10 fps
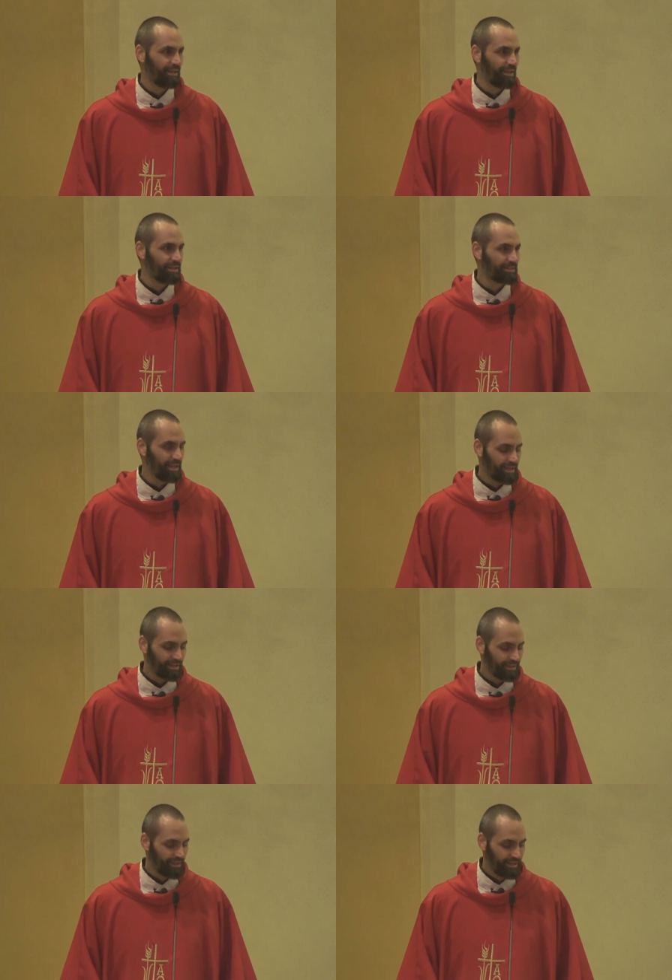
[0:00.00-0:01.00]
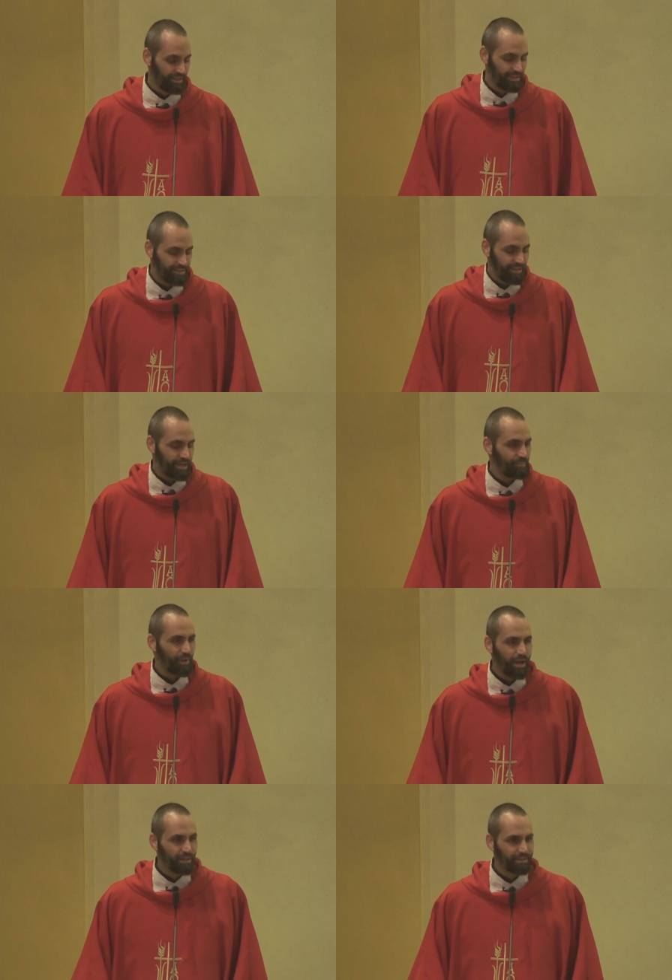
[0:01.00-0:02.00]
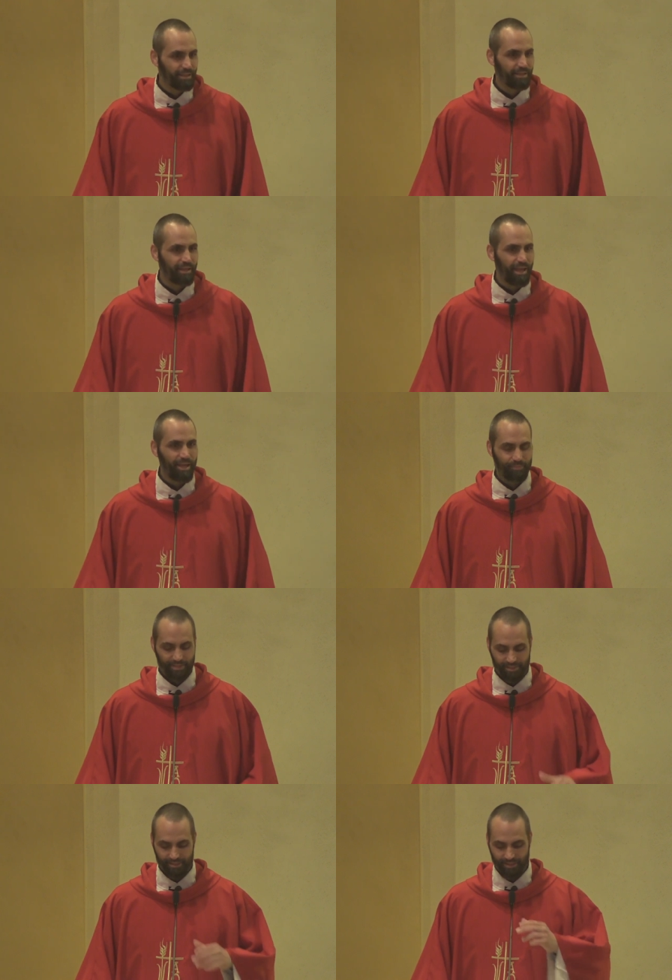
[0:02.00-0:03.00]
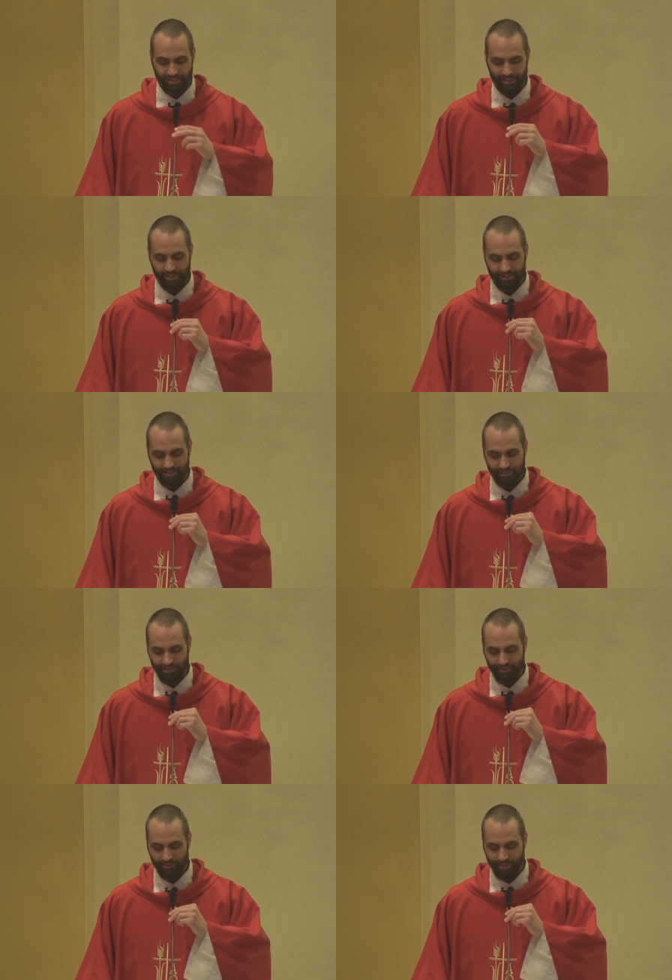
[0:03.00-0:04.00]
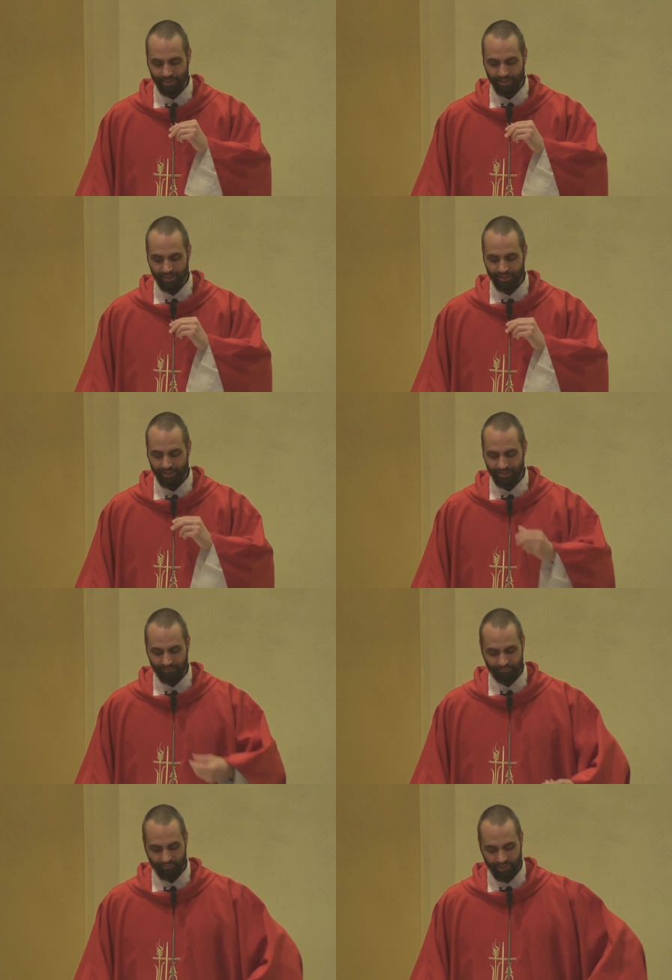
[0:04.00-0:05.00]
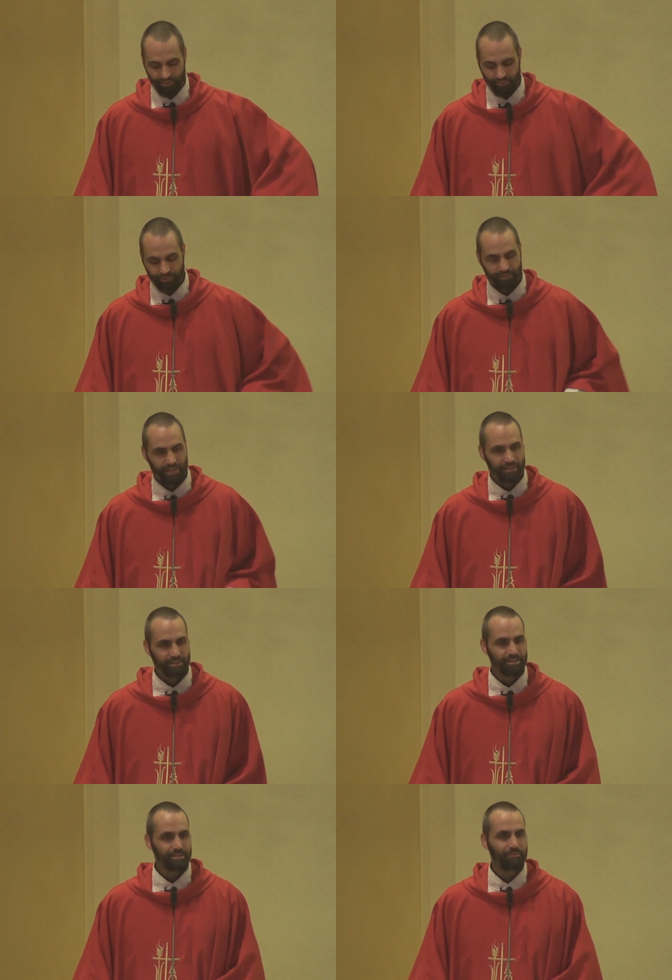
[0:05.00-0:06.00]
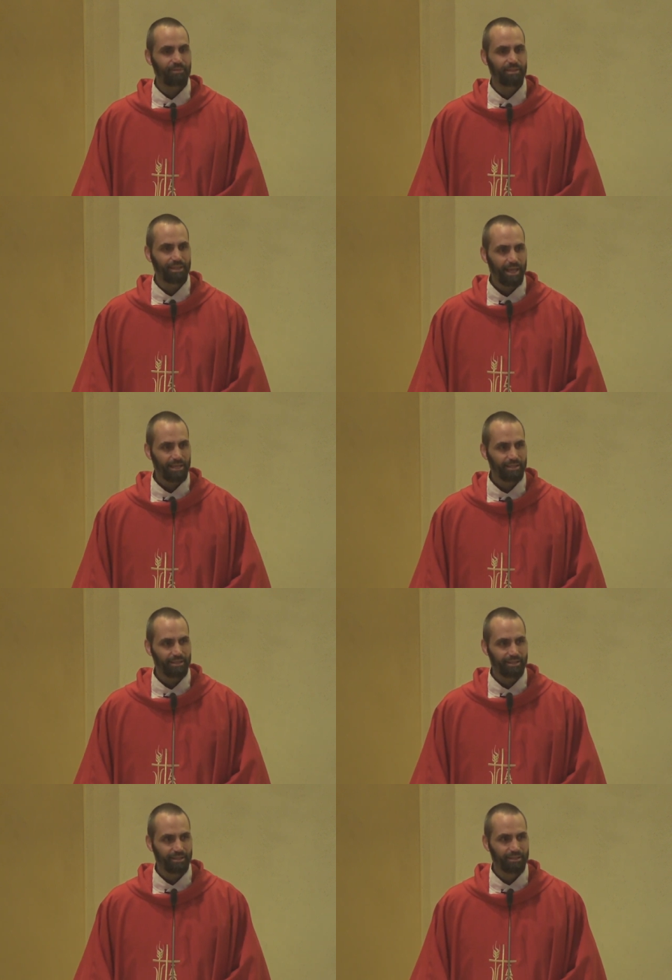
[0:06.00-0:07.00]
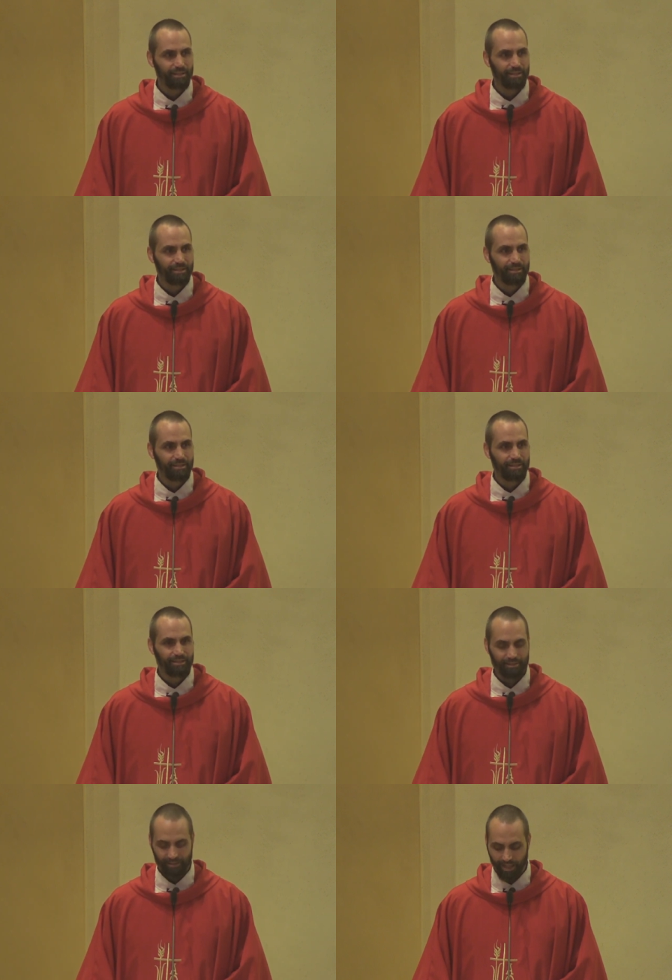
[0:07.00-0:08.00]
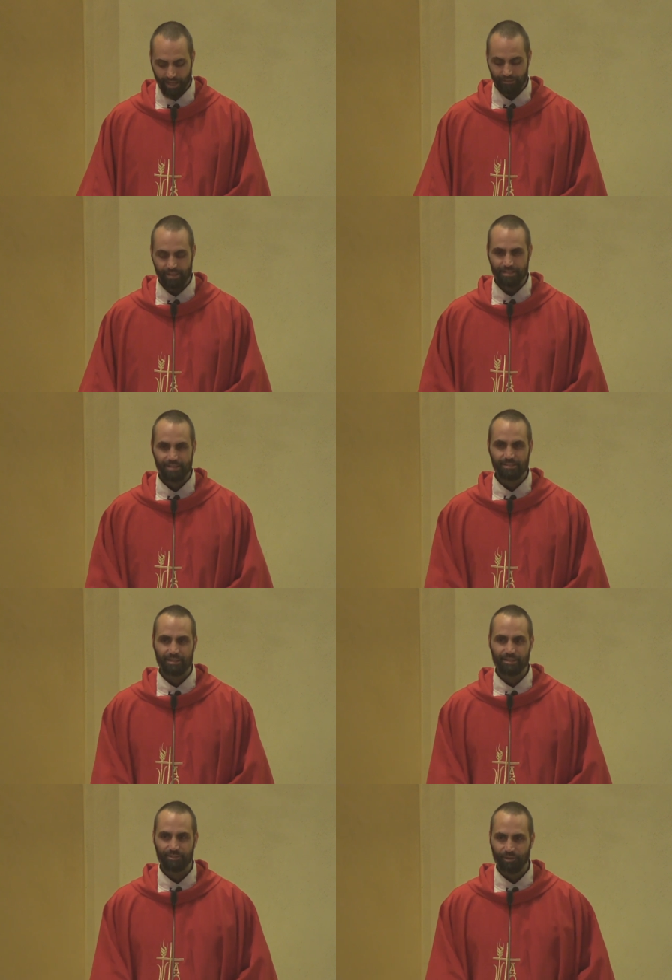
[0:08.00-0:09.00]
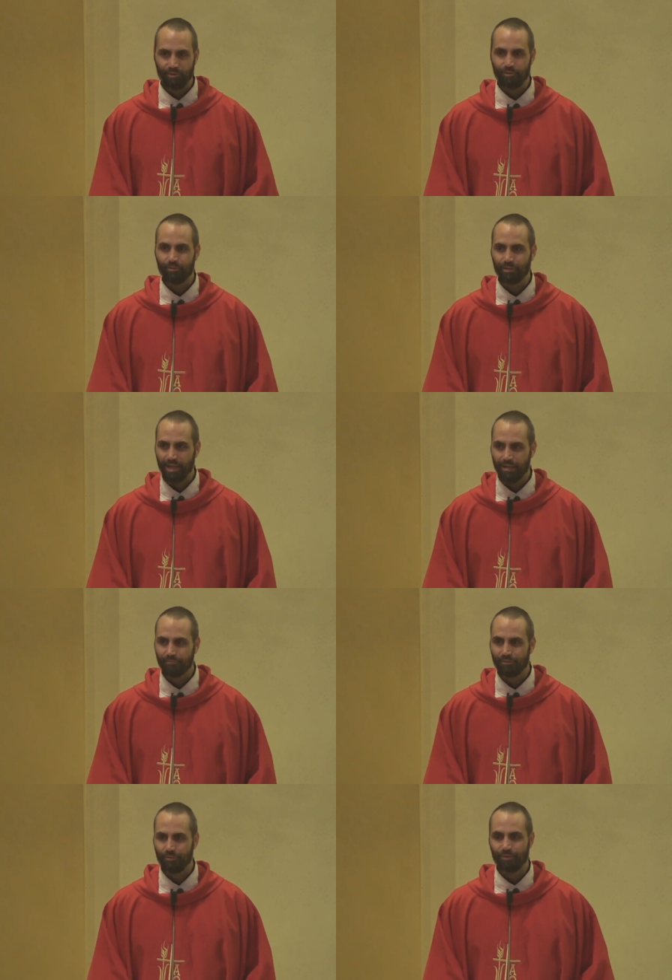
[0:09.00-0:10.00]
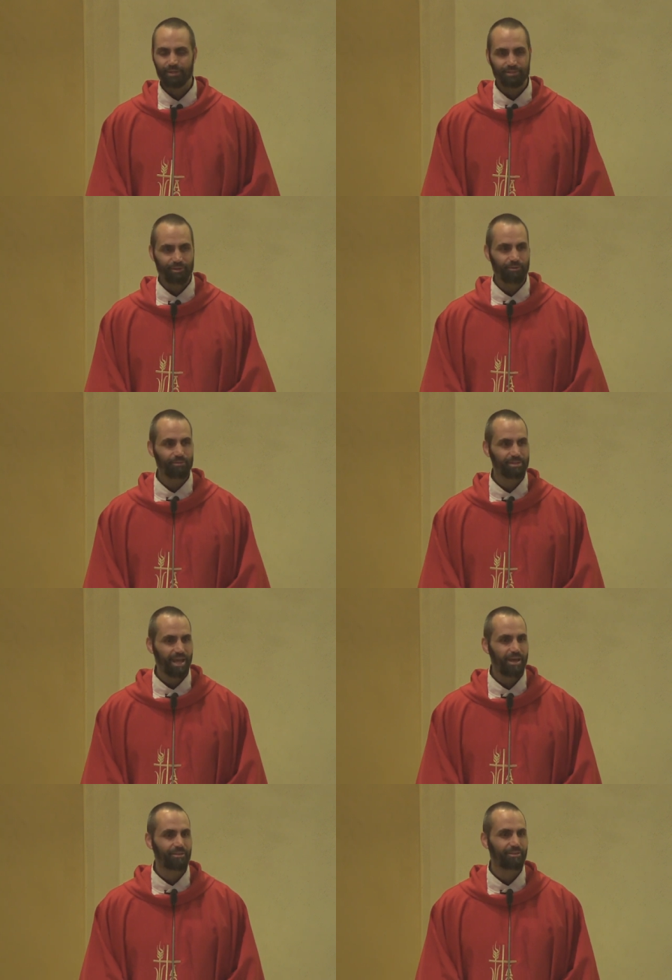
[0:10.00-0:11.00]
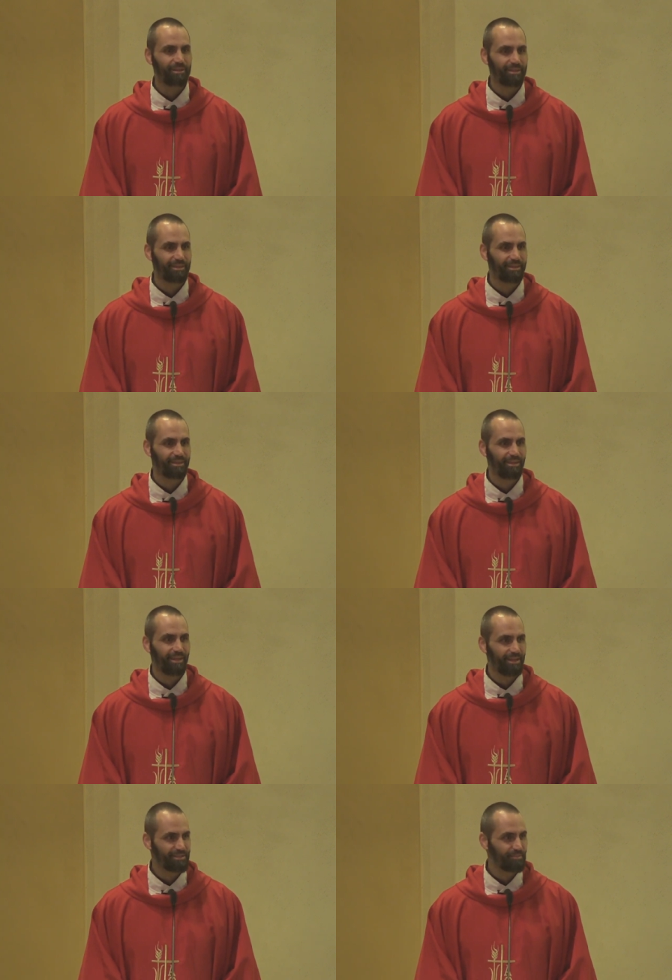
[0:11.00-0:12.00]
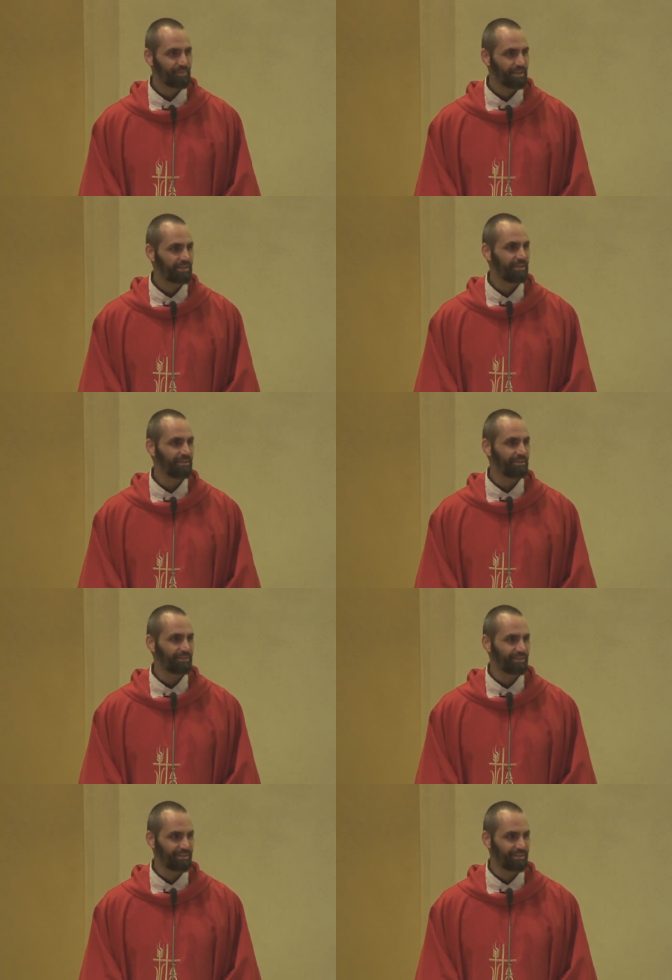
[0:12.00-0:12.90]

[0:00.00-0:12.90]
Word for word: It's not a, it's not a politic game. This is, this is no, um, you know, they don't take this stuff lightly. Light, this is eternal life or eternal death. It is a big deal.